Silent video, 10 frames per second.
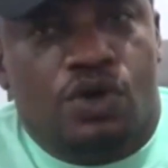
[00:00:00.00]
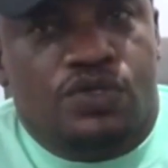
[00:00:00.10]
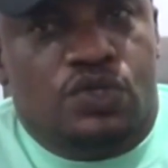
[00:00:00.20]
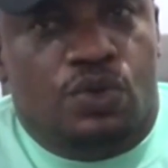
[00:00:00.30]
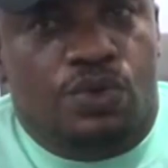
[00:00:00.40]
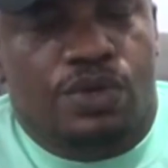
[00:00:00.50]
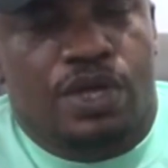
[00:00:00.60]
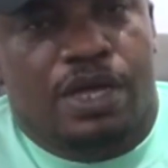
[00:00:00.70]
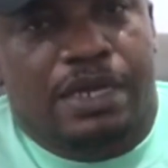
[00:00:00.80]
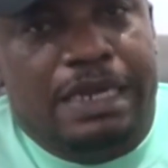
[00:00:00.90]
also
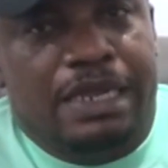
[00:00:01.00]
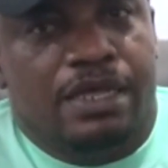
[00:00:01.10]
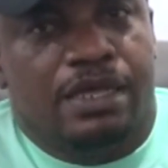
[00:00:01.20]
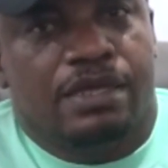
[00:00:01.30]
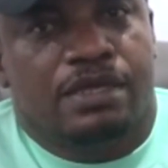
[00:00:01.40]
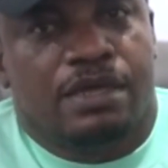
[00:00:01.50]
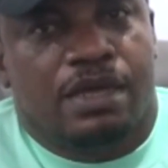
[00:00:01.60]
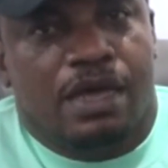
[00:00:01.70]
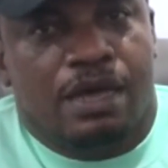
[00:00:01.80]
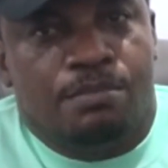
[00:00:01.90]
the
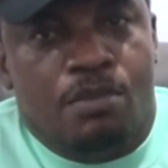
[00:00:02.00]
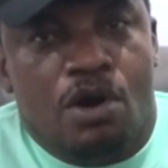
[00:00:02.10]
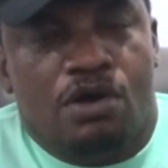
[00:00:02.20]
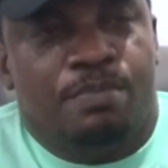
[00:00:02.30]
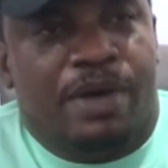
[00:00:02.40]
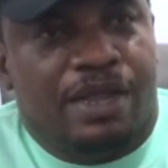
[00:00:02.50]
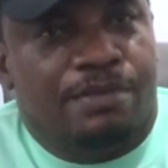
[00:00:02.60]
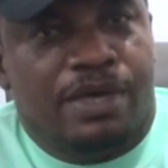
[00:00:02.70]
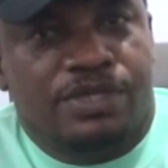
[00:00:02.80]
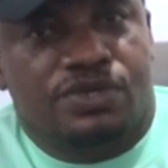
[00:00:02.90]
mock
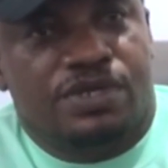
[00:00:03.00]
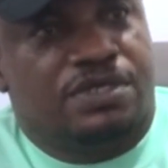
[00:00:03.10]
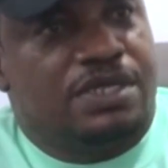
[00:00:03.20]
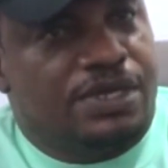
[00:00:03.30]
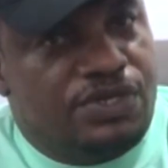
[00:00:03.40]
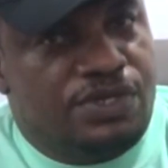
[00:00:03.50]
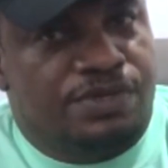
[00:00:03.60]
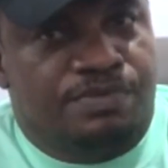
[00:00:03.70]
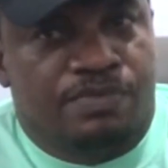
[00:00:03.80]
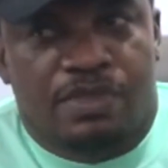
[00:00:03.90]
parliamentary
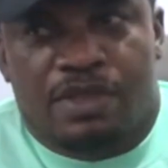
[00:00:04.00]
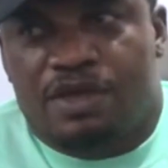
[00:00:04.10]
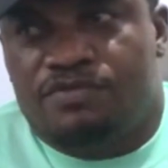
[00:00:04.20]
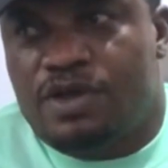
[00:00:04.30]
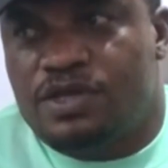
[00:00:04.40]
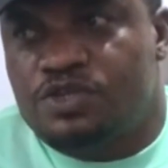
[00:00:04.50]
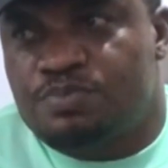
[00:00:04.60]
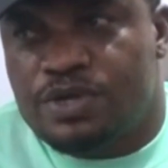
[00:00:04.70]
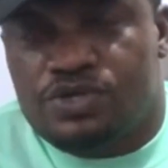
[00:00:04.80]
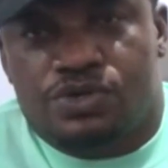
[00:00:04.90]
section, a very
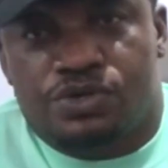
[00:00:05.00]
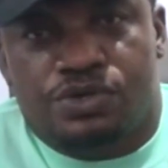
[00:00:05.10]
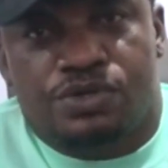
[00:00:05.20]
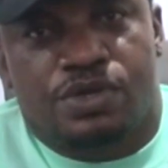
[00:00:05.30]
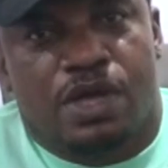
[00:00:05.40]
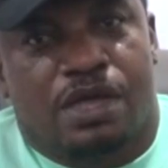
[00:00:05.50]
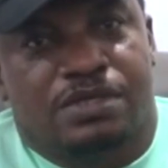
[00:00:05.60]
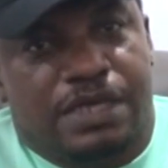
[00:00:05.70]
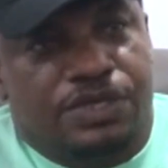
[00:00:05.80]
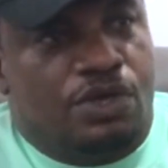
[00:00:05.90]
special
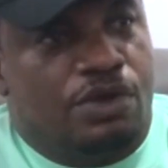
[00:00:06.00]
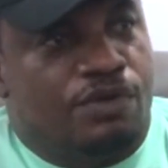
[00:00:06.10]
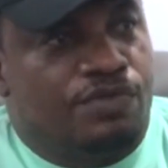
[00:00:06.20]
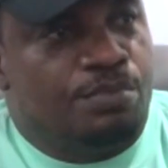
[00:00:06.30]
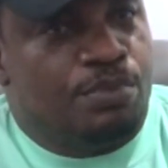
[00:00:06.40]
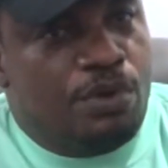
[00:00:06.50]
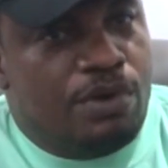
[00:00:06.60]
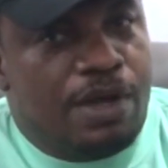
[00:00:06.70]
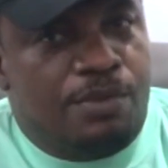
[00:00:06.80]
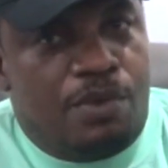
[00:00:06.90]
session of the
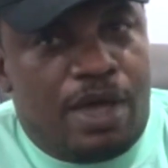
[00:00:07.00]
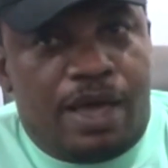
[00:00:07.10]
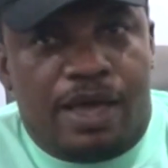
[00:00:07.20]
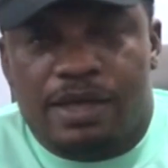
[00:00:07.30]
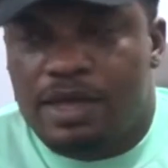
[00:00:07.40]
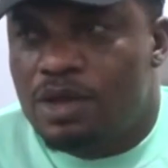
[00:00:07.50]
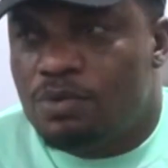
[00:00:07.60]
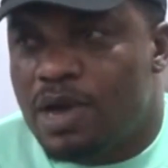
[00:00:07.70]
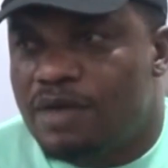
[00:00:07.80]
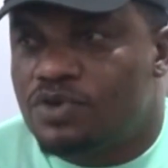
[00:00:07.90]
program where
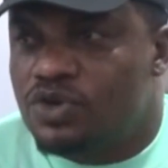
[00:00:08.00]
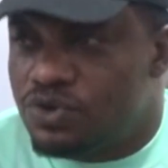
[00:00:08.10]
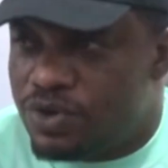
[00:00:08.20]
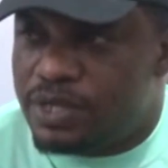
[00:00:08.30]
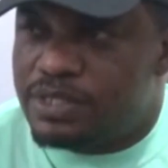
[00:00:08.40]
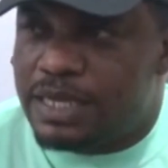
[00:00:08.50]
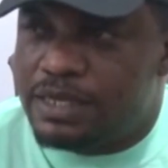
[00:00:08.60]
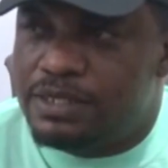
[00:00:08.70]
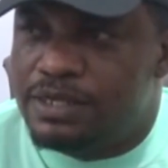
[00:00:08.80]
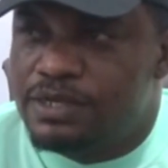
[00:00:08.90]
we have
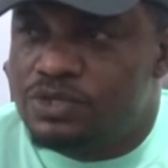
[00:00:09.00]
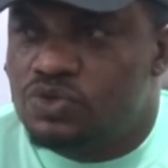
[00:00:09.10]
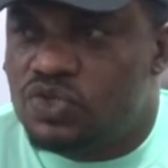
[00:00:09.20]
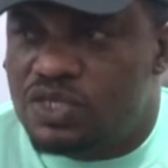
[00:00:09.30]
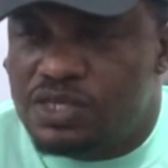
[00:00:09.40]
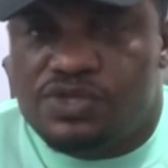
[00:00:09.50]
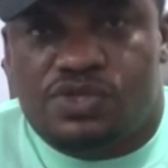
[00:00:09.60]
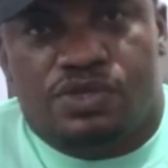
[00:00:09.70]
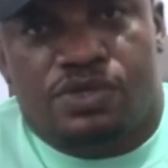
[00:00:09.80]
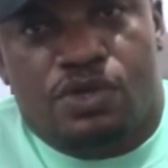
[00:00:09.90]
curated to
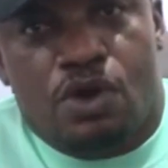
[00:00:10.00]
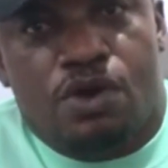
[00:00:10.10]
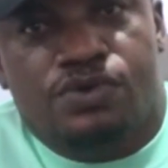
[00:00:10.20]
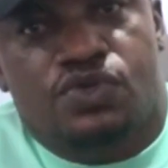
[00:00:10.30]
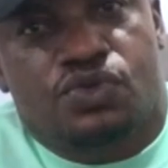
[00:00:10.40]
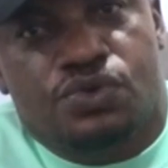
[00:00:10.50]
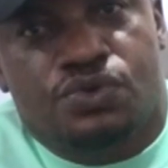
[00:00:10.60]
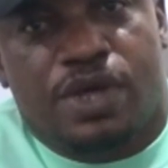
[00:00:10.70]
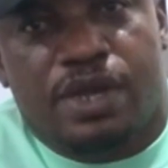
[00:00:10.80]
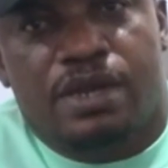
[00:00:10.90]
teach young
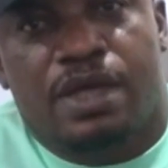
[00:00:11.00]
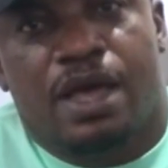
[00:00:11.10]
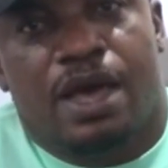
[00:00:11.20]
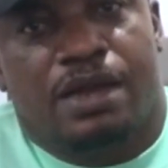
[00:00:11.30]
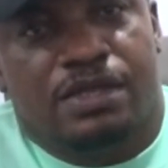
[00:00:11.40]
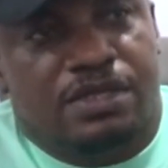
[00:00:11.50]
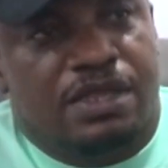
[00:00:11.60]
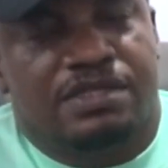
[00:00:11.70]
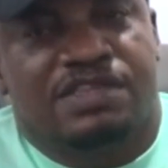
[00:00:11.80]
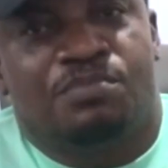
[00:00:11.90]
children
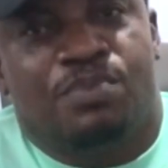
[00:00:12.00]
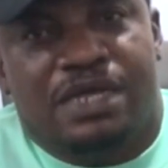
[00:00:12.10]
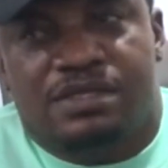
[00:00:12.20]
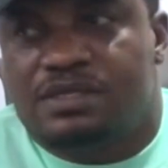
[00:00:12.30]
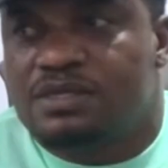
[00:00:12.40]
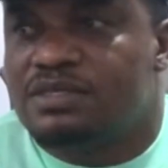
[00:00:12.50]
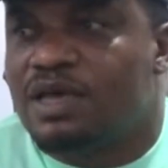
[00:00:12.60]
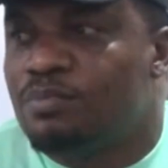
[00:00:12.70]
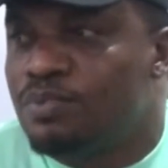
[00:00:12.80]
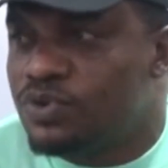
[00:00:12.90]
legislative practices
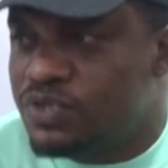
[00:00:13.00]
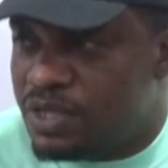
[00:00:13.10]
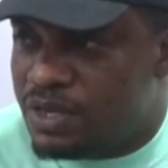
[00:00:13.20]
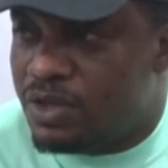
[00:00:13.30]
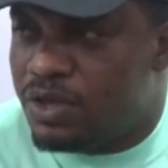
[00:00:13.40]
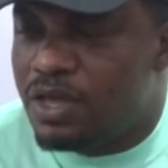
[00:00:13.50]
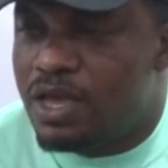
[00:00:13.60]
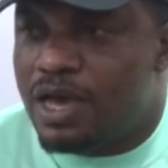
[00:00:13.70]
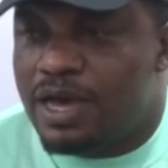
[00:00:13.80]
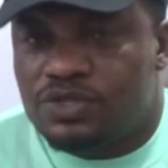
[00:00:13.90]
and procedures,
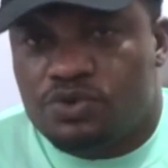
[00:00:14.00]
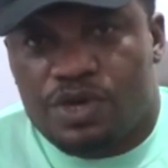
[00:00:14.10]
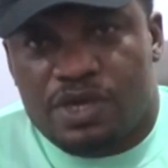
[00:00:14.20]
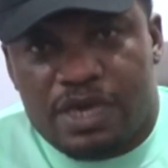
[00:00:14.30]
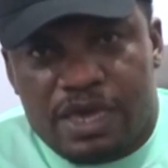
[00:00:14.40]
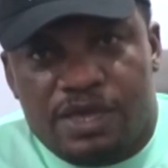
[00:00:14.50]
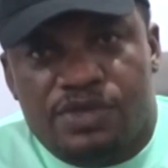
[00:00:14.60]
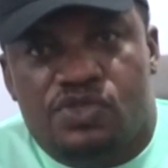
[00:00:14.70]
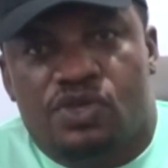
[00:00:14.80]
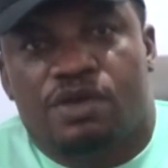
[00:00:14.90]
how to
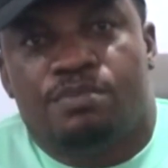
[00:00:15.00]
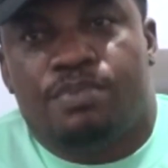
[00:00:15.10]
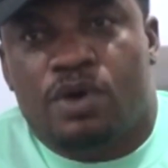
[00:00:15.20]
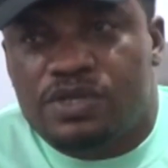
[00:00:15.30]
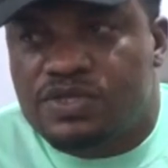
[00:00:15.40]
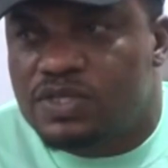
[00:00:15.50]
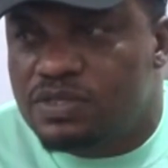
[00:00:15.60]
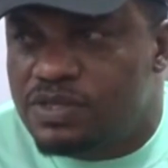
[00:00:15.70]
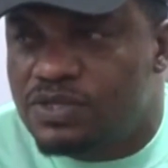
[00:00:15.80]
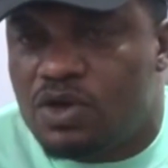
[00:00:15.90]
engage in
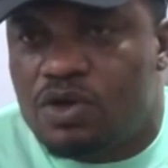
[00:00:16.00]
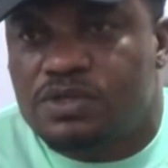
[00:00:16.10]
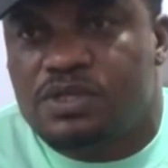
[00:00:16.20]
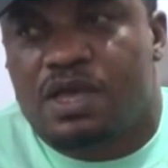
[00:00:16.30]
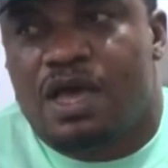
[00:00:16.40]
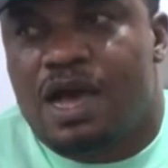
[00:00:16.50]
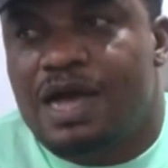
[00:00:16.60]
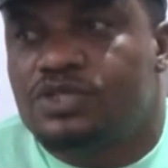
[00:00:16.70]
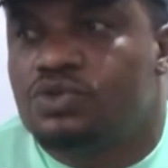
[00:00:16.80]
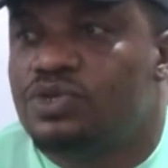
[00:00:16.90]
policy discourse,
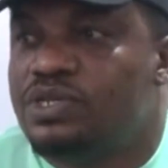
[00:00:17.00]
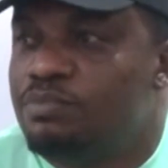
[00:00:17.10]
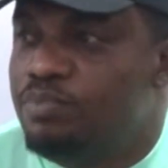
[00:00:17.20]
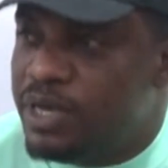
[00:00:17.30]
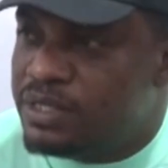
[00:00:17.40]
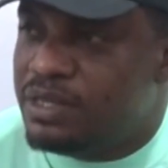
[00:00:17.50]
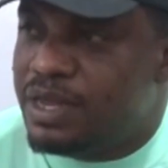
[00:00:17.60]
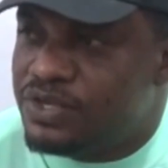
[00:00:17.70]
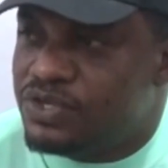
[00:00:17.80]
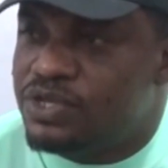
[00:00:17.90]
how to debate
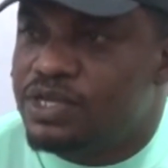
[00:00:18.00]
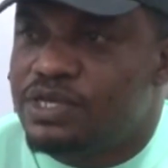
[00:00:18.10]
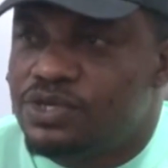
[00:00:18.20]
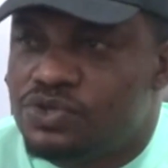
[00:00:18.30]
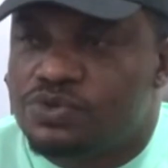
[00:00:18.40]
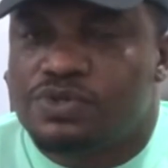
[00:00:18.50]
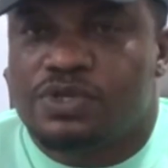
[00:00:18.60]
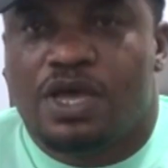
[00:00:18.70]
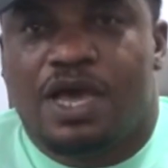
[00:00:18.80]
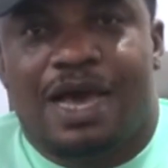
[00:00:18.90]
national
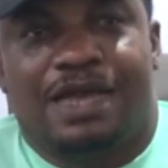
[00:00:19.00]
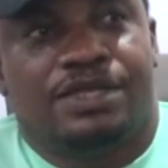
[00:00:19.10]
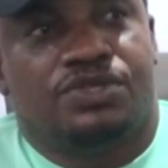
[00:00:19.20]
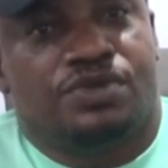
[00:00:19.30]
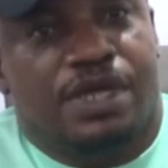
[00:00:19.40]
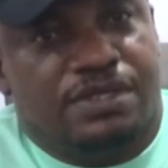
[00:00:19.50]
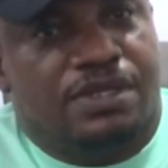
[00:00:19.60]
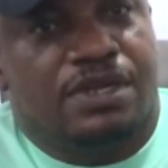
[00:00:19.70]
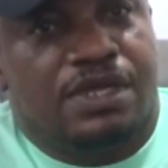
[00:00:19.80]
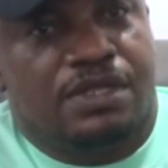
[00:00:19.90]
issues, and
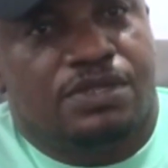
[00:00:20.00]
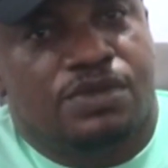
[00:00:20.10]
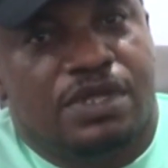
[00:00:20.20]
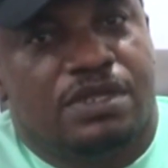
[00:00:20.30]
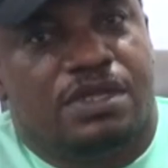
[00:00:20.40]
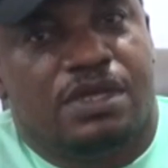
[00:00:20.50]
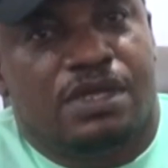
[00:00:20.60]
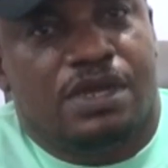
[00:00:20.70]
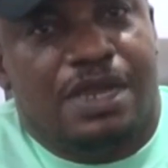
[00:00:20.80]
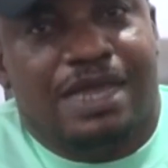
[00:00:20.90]
interestingly, during
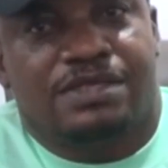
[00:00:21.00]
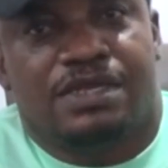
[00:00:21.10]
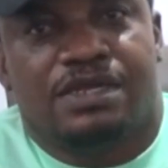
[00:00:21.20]
the last